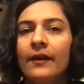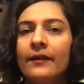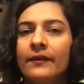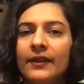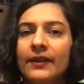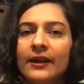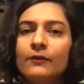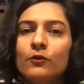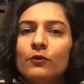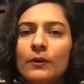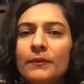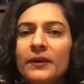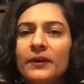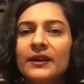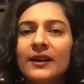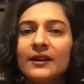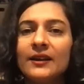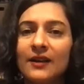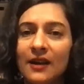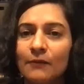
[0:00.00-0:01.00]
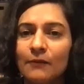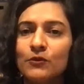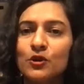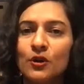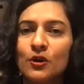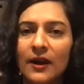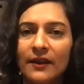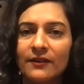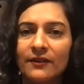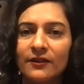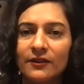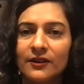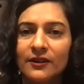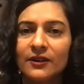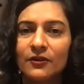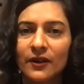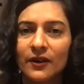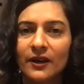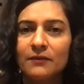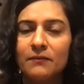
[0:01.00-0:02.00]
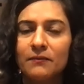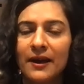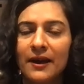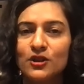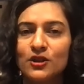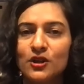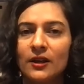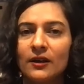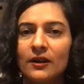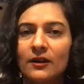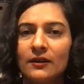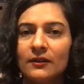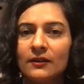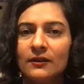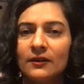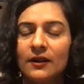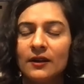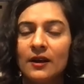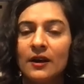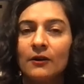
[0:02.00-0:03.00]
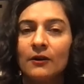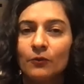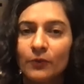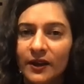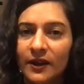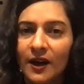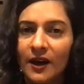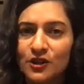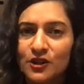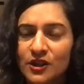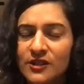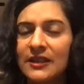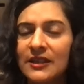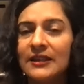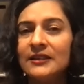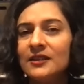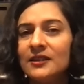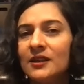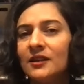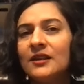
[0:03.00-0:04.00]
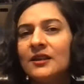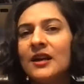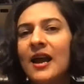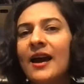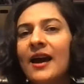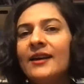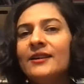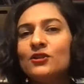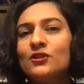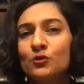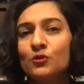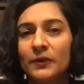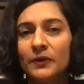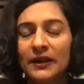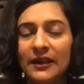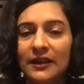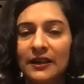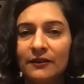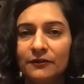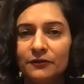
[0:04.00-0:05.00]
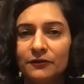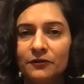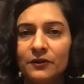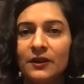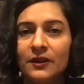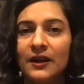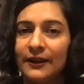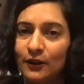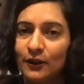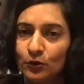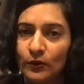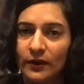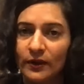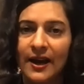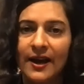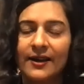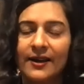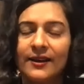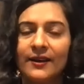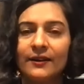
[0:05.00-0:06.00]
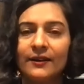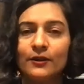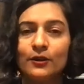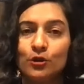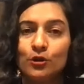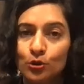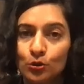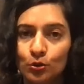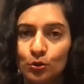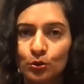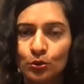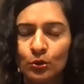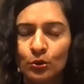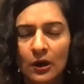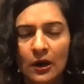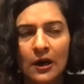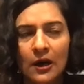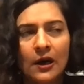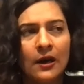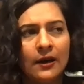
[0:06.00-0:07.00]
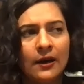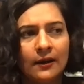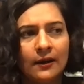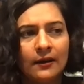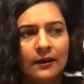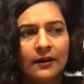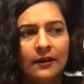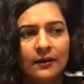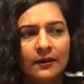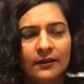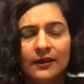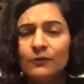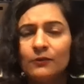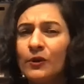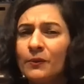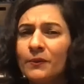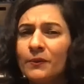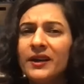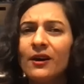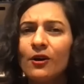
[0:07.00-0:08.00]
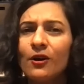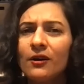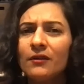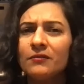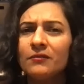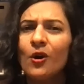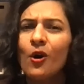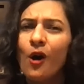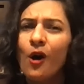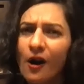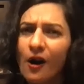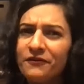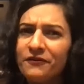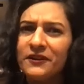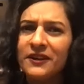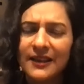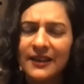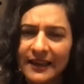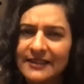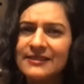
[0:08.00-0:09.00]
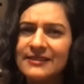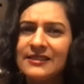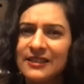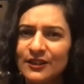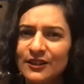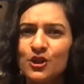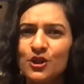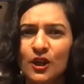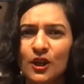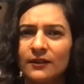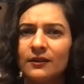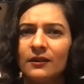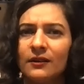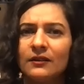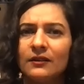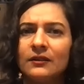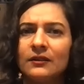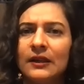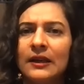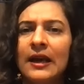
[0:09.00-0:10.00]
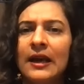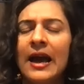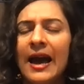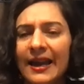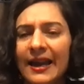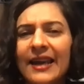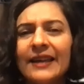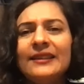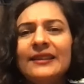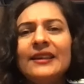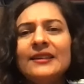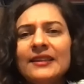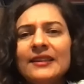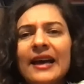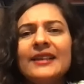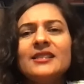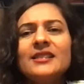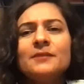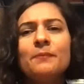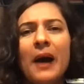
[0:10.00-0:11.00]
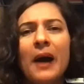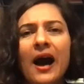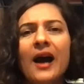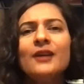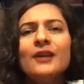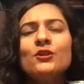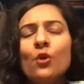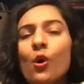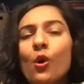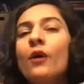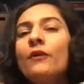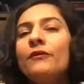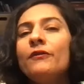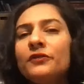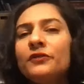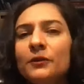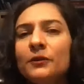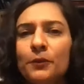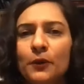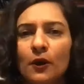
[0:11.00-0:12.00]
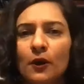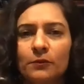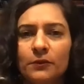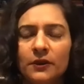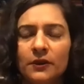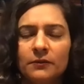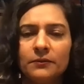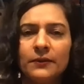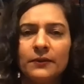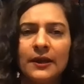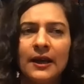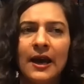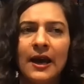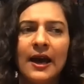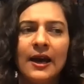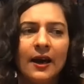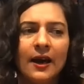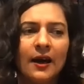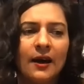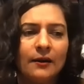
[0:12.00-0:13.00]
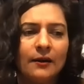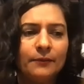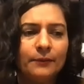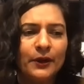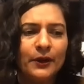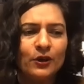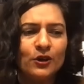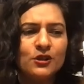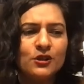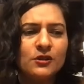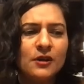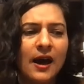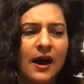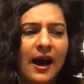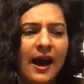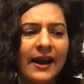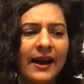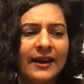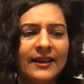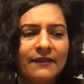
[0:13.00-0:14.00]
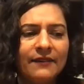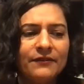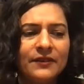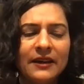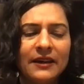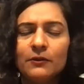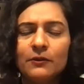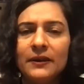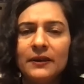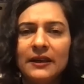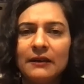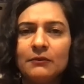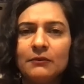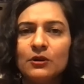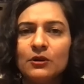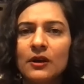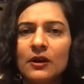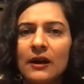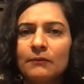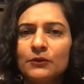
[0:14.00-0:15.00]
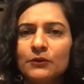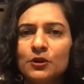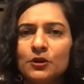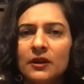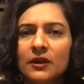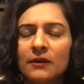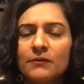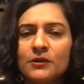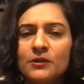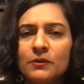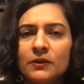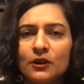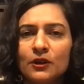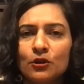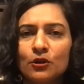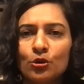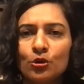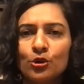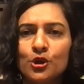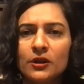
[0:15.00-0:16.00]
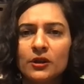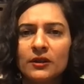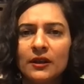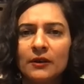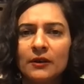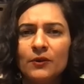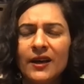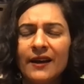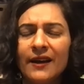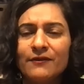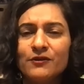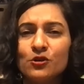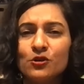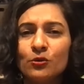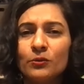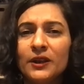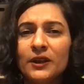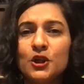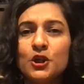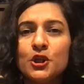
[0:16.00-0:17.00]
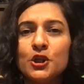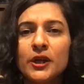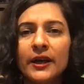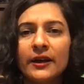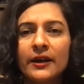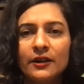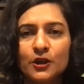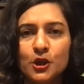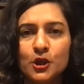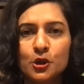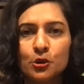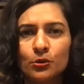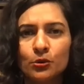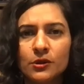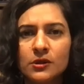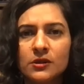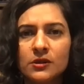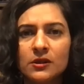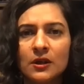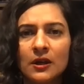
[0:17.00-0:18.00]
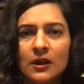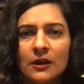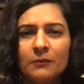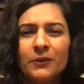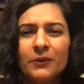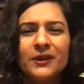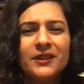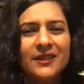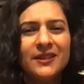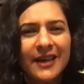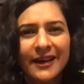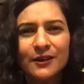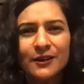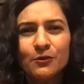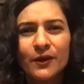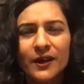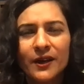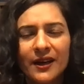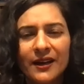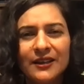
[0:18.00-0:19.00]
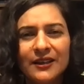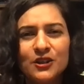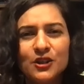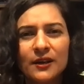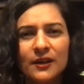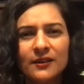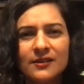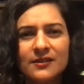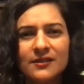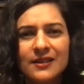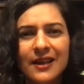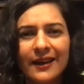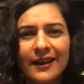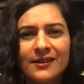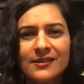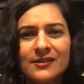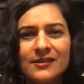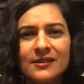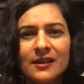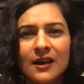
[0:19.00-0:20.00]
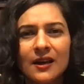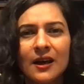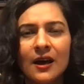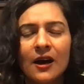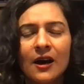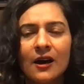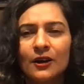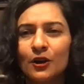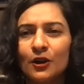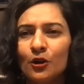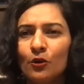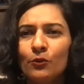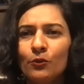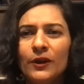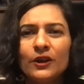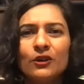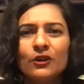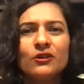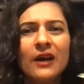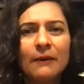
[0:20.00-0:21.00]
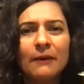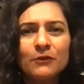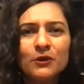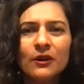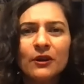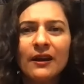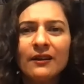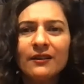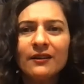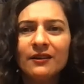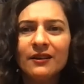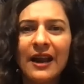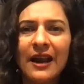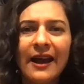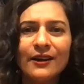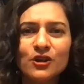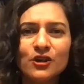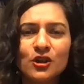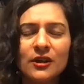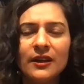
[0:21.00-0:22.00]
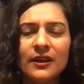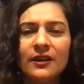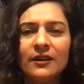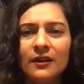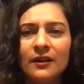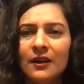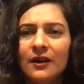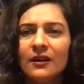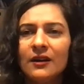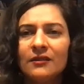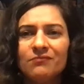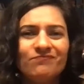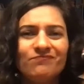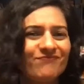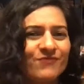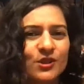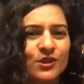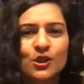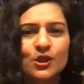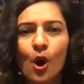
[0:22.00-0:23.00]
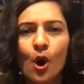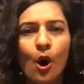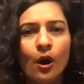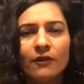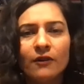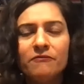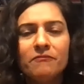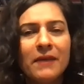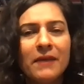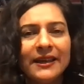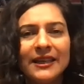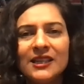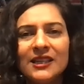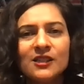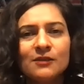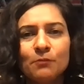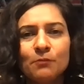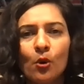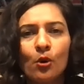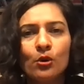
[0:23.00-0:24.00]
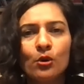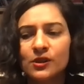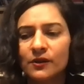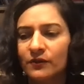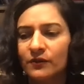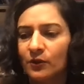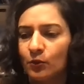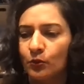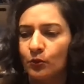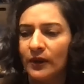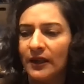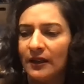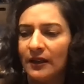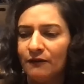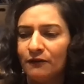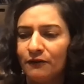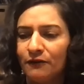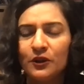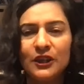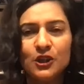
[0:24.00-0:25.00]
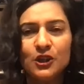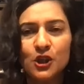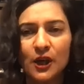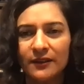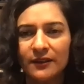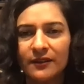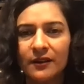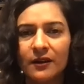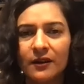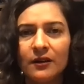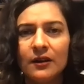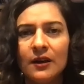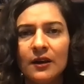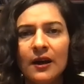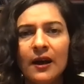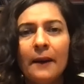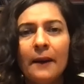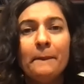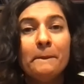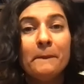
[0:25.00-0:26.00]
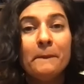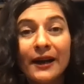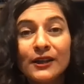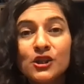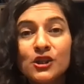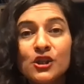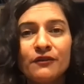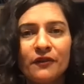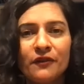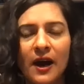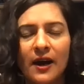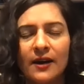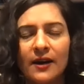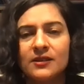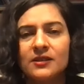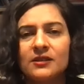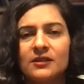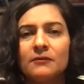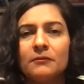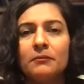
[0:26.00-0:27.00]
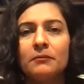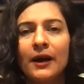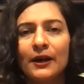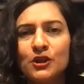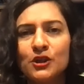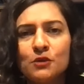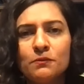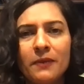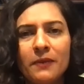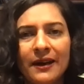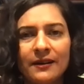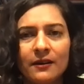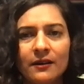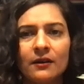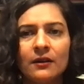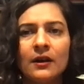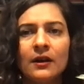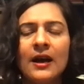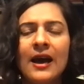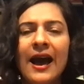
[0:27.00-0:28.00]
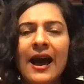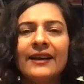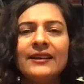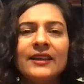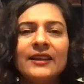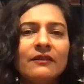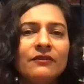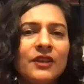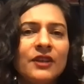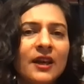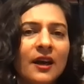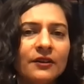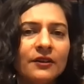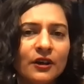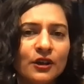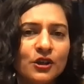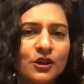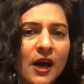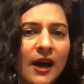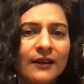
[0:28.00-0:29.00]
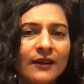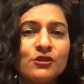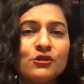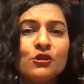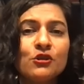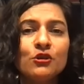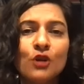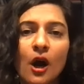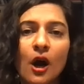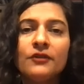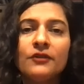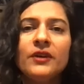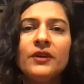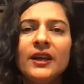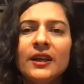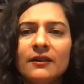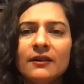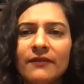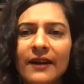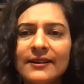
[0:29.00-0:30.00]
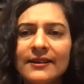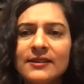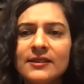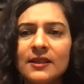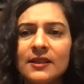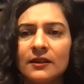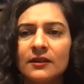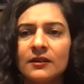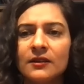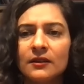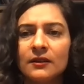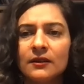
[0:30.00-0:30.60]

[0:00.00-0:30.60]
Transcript: that women can come together and create magic. We are just internalized to believe, like you and I do, that women are often against each other. And I think that's part of the problem. Uh, because I have never been able to come to terms with the notion that we have so many shared issues, but yet we're at each other's necks. You know, we could come together and actually solve many spokes of the wheel for each other much faster, much better, and give the other a chance to not reinvent it.